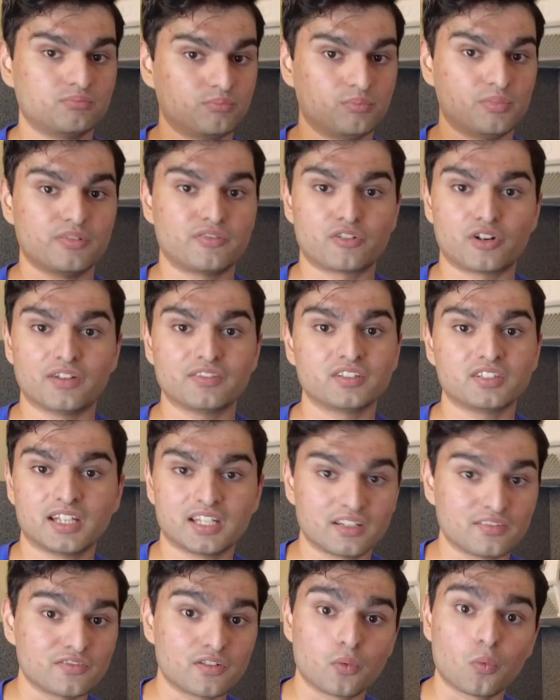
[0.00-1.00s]
before I have to take
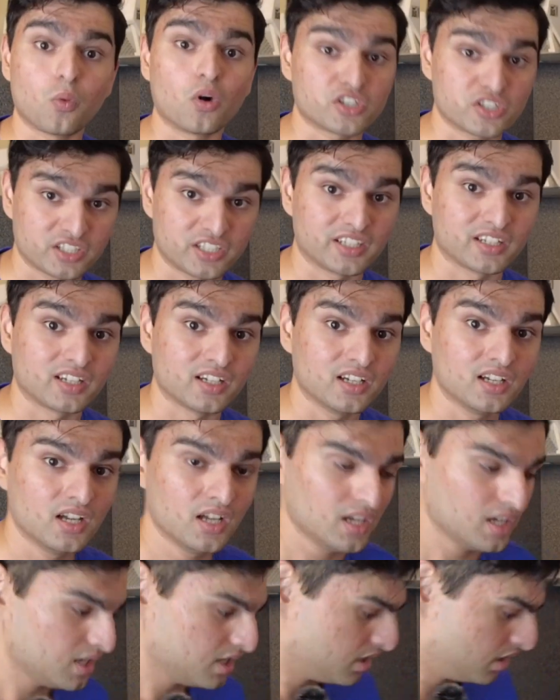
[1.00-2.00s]
it for washing.
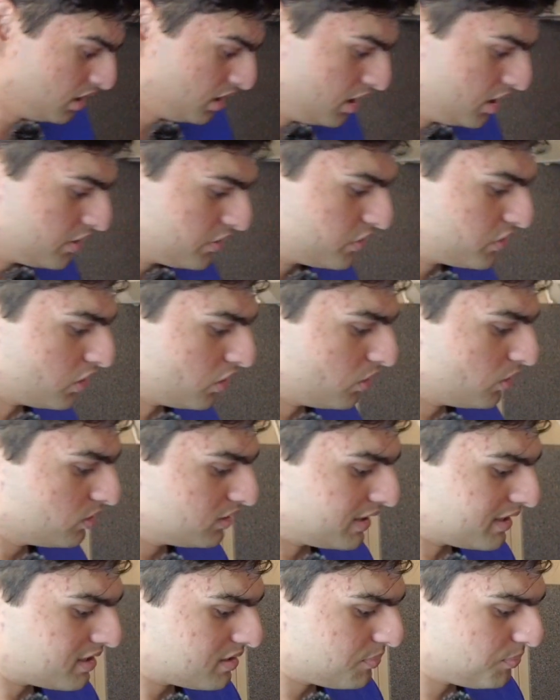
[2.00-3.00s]
So
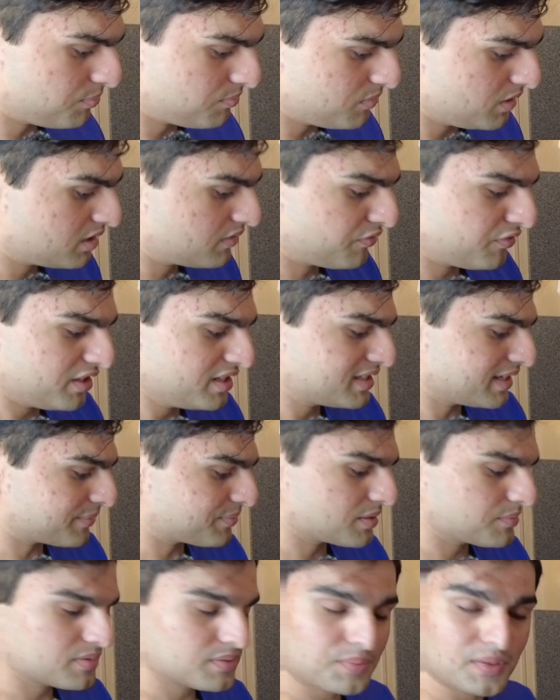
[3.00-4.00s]
it frees up
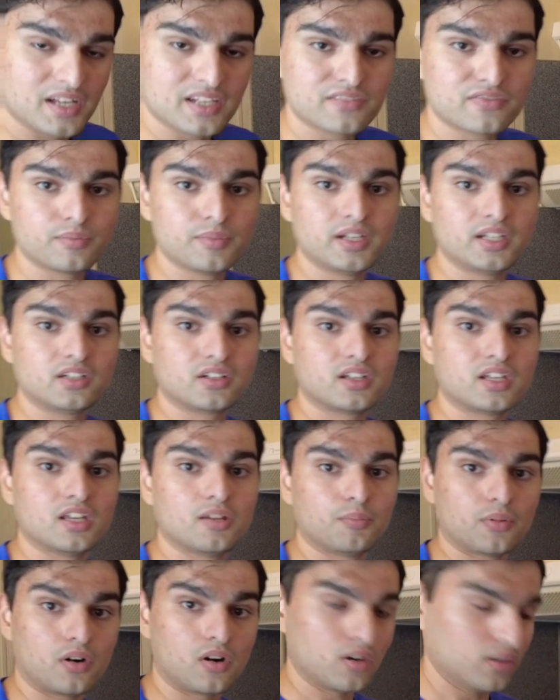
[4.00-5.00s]
some space for me to
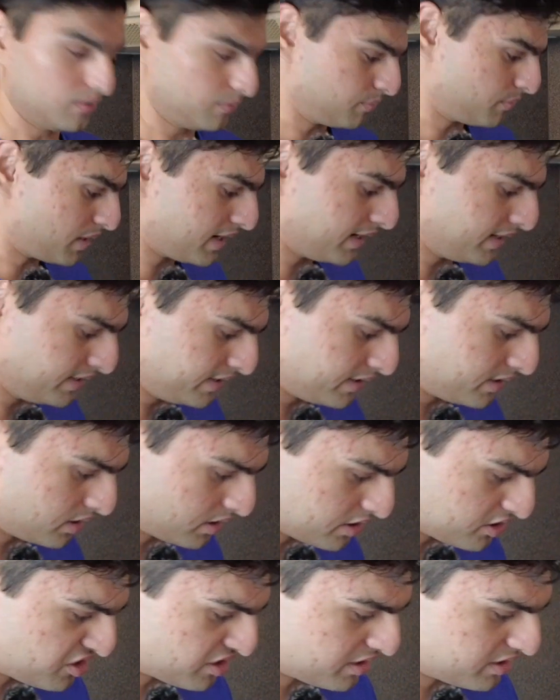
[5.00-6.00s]
keep all my
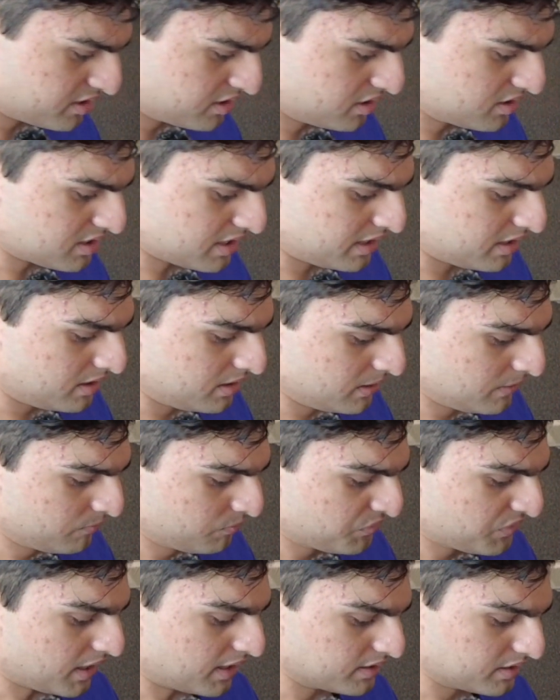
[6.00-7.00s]
detergents and
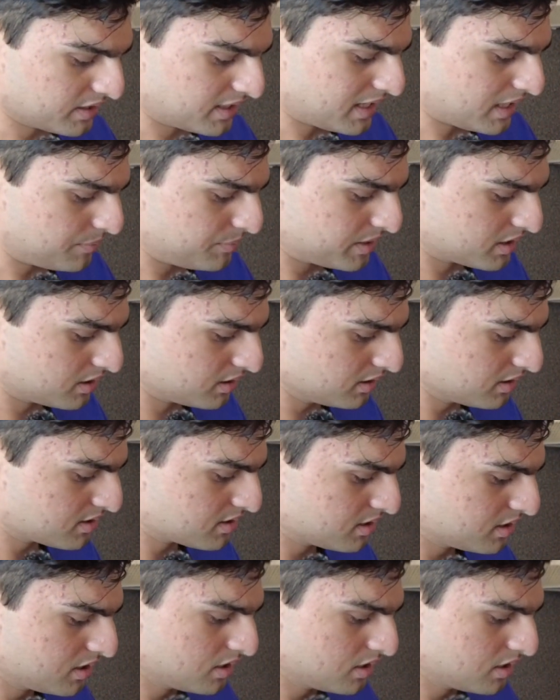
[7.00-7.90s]
other chemicals,